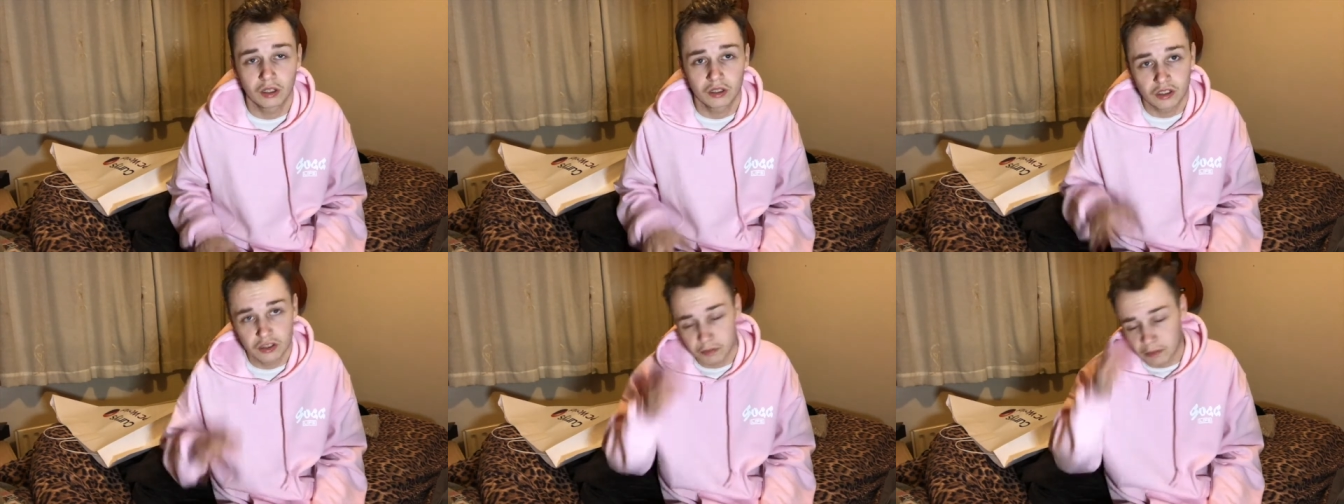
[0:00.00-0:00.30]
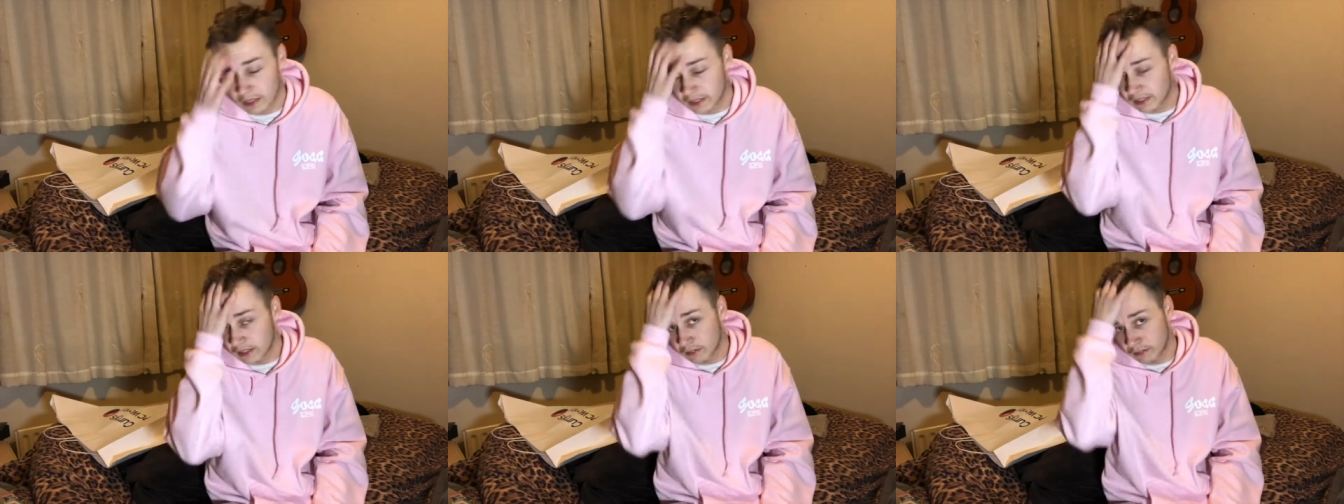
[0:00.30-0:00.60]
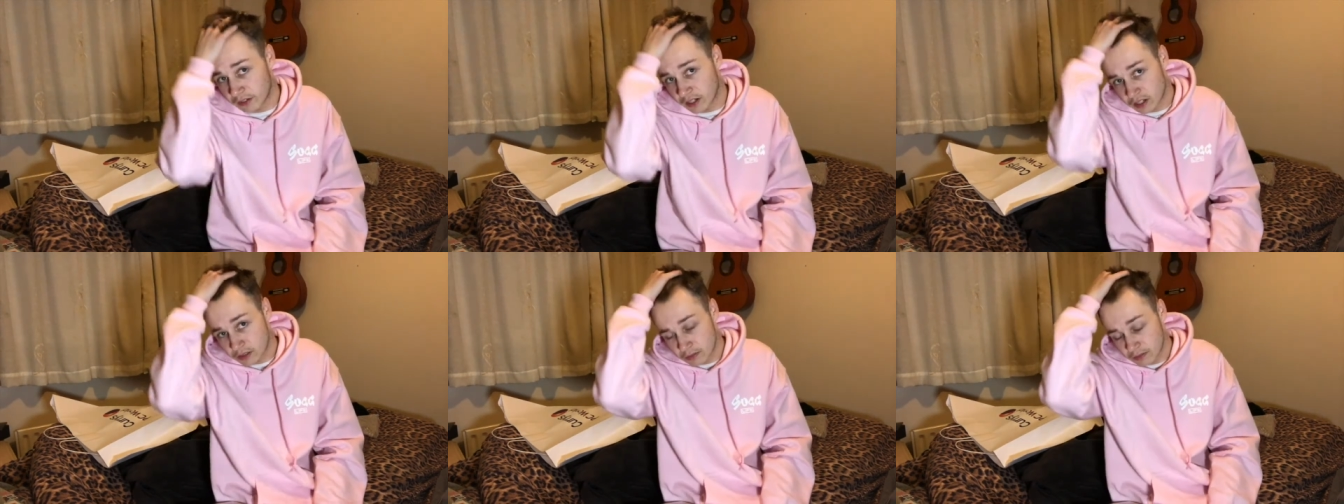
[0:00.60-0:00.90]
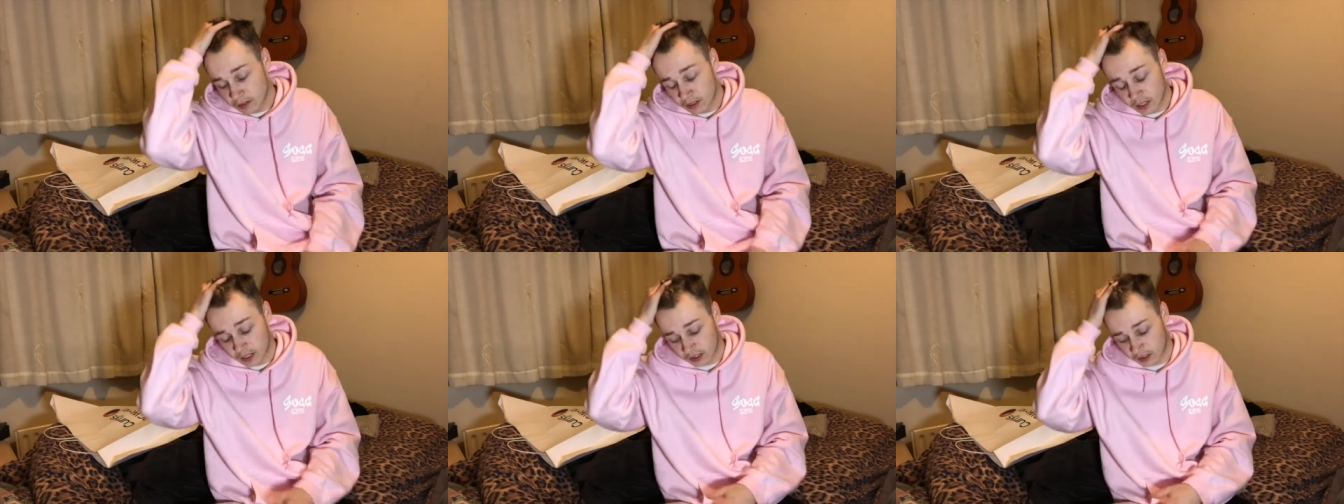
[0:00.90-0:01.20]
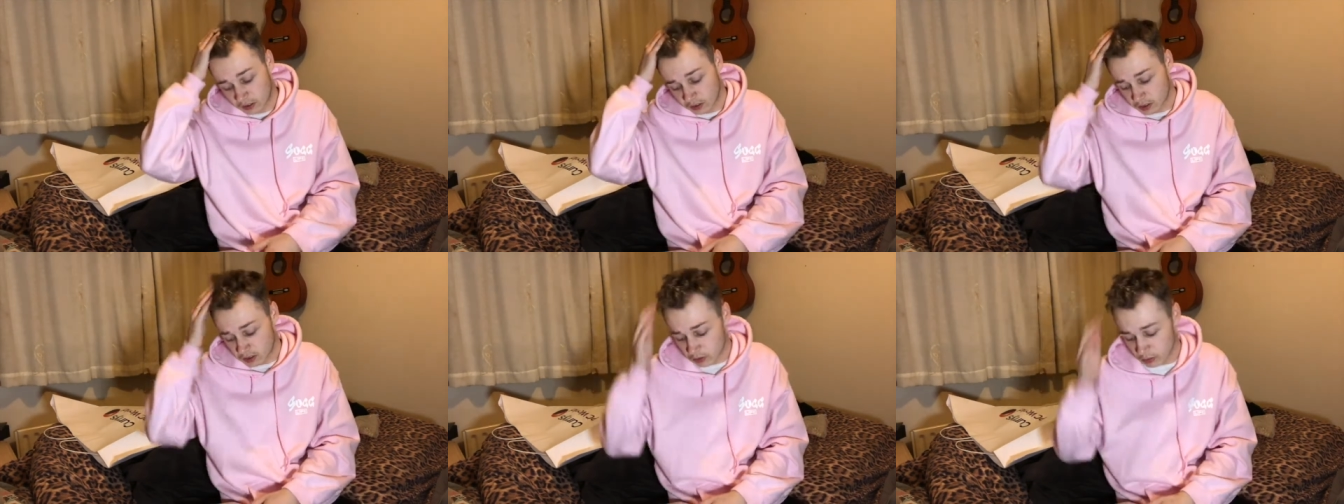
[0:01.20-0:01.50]
I'll just make the investment and
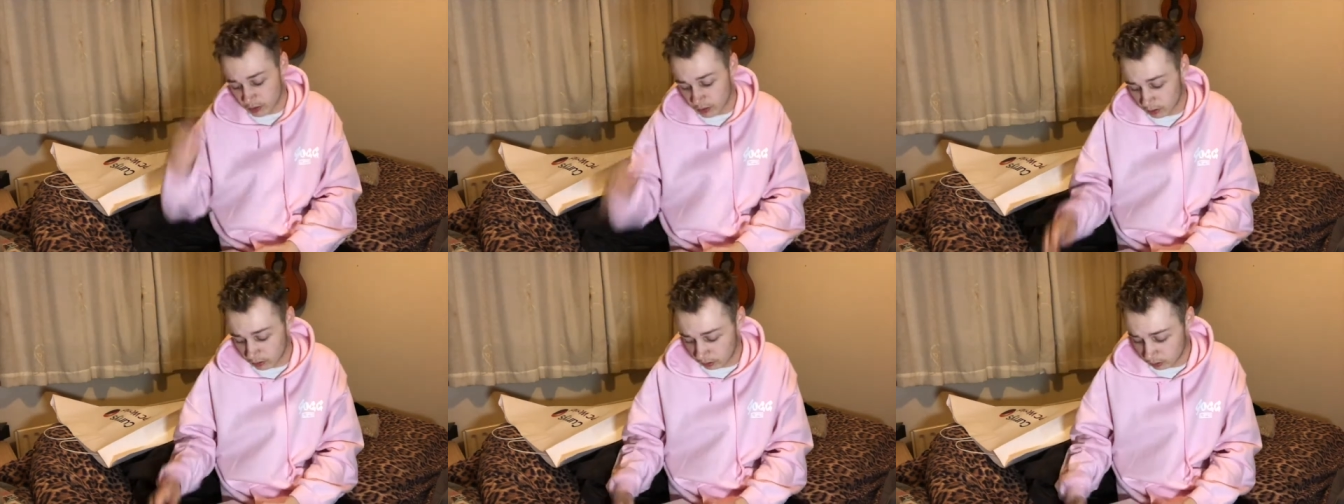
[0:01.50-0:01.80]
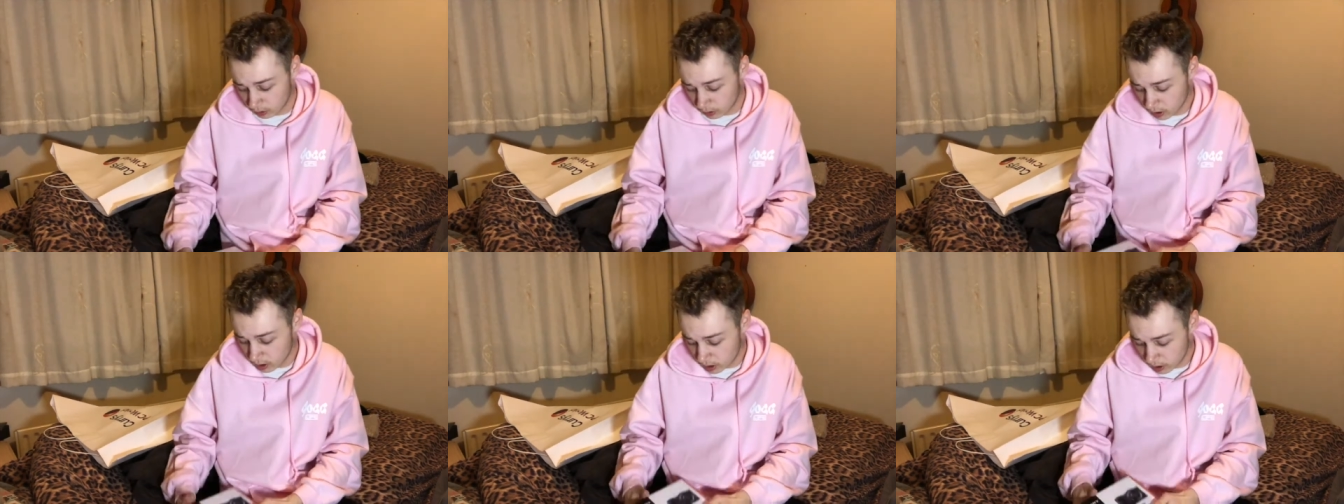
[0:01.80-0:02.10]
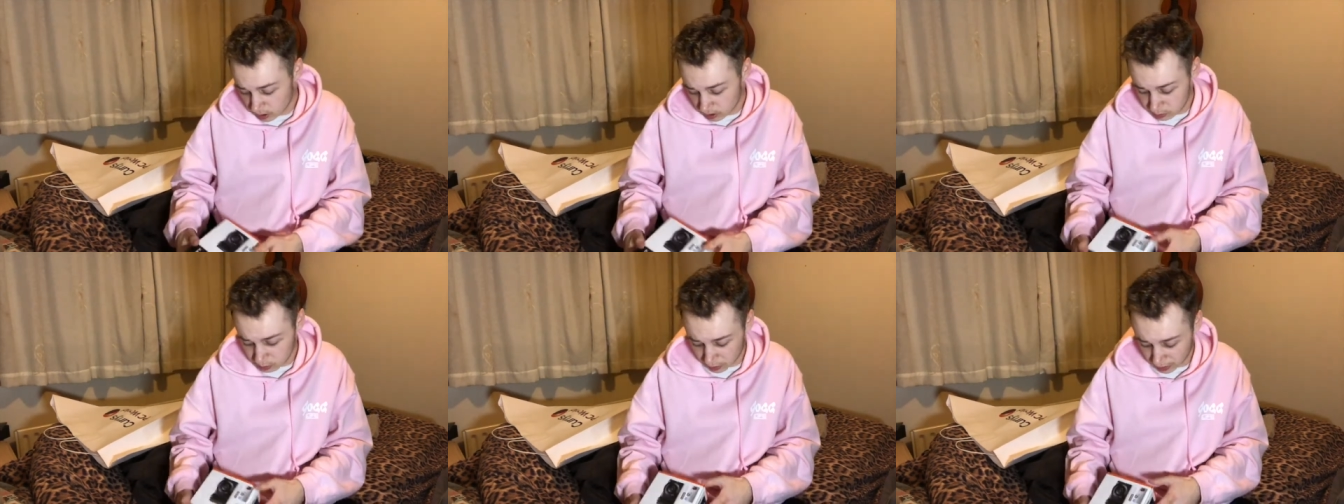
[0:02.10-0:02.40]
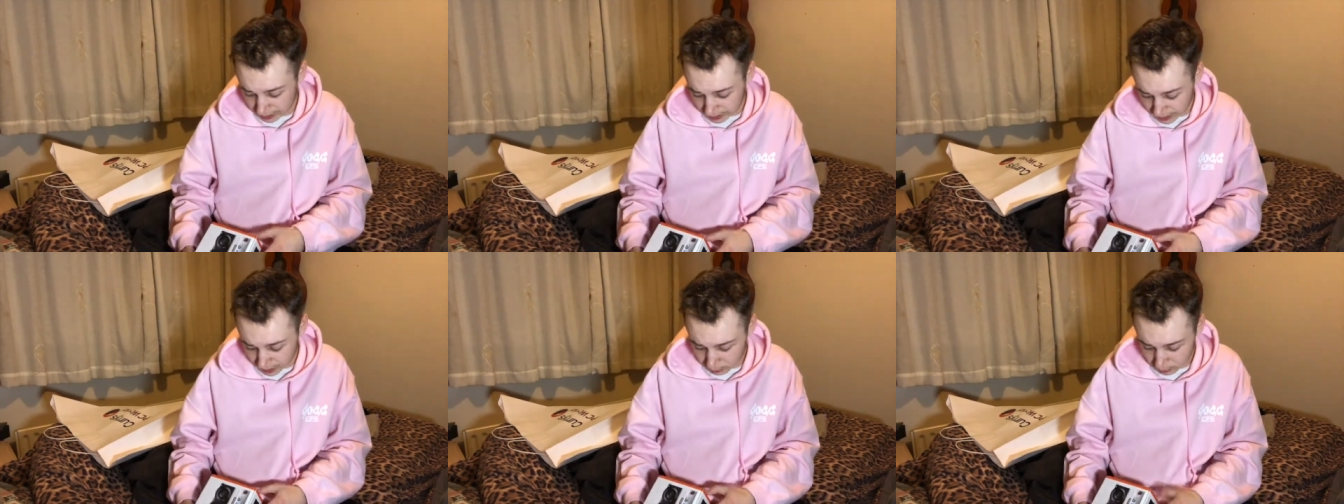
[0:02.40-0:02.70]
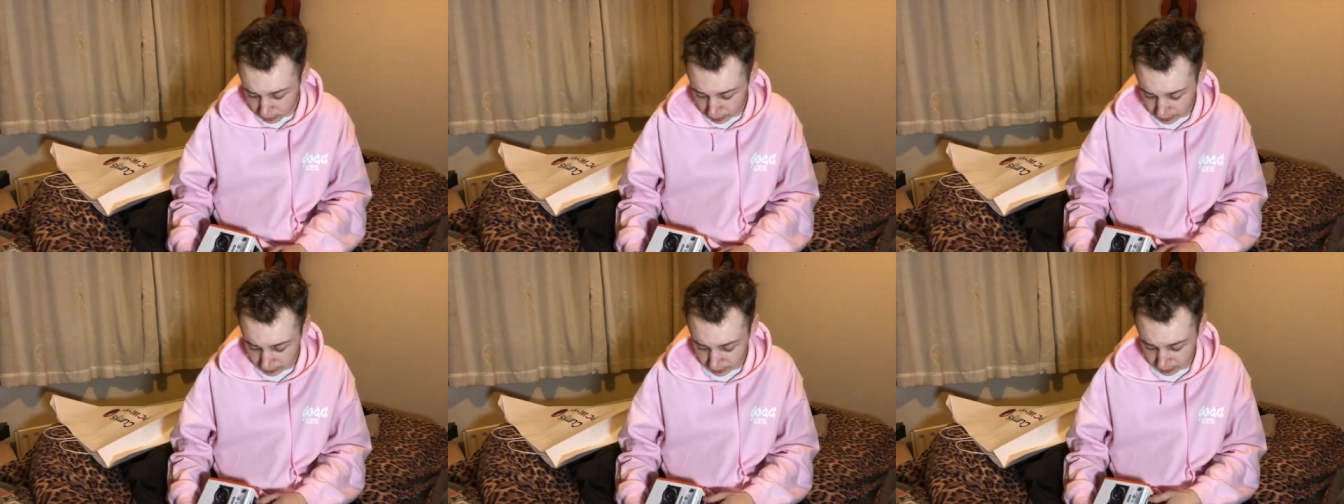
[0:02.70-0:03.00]
I'll just go out and just buy a
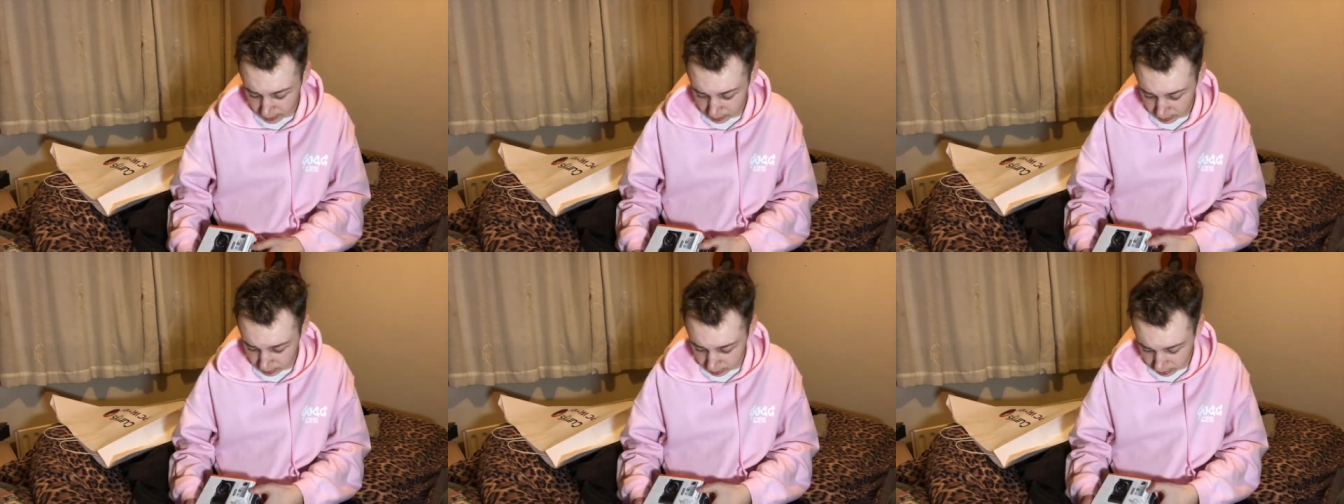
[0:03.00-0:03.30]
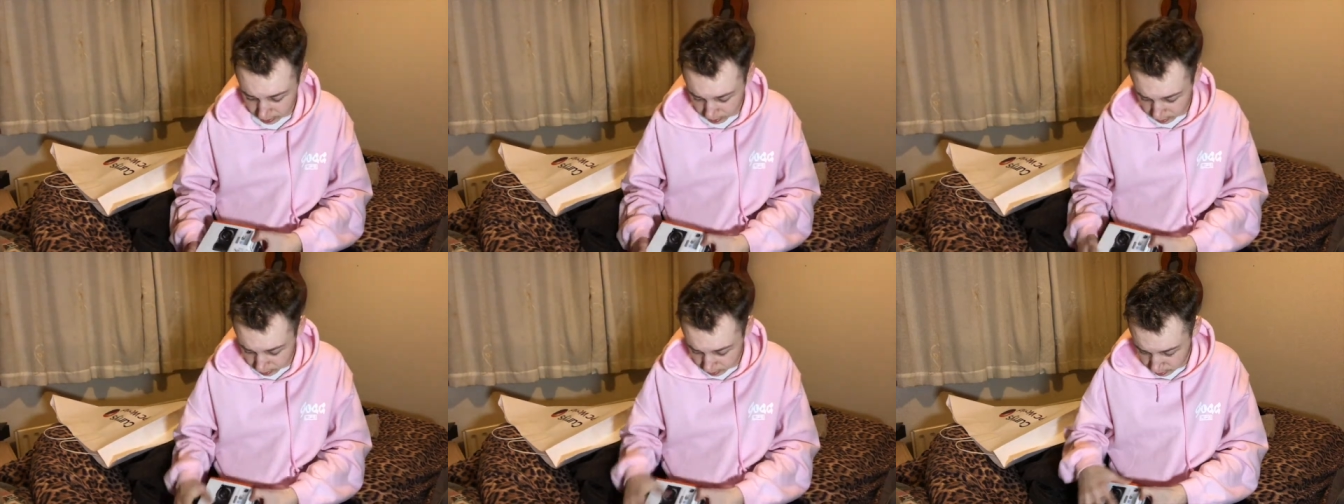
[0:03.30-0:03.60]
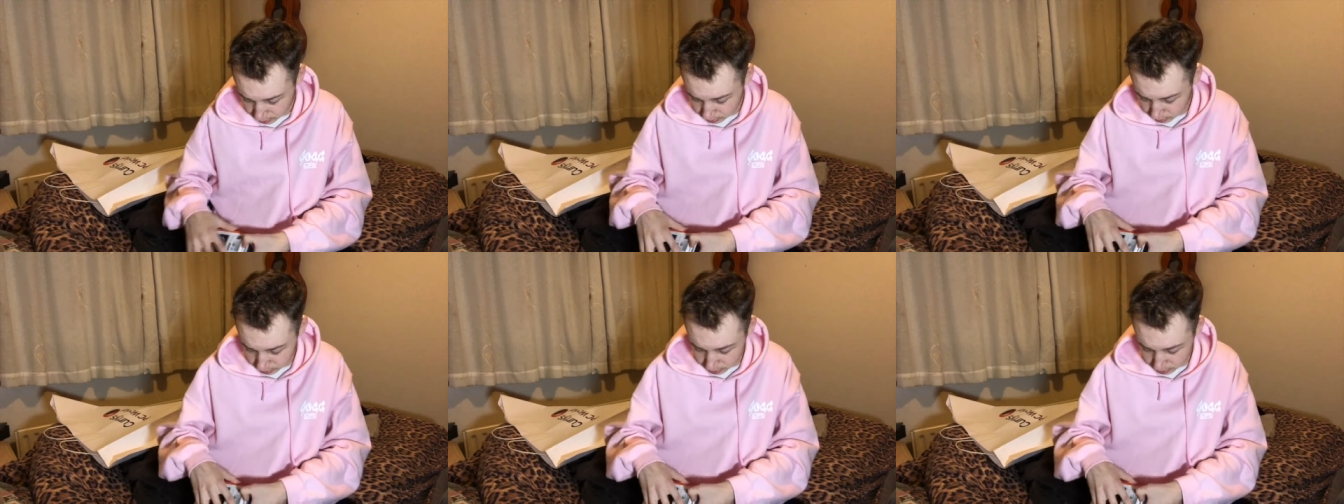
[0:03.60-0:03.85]
camera, like, and it